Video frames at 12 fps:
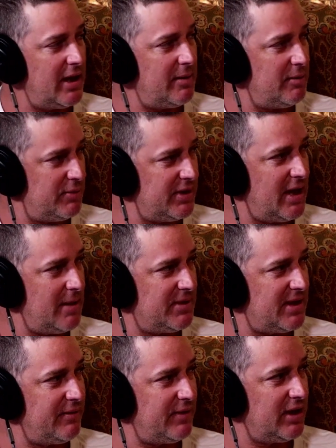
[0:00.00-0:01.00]
It was a game
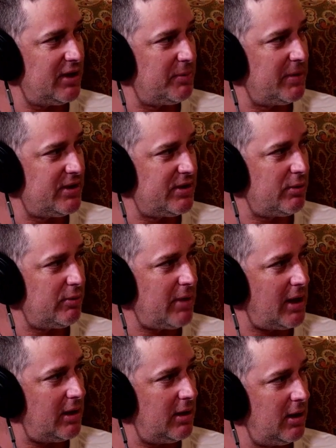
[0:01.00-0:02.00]
7 against Minnesota, right?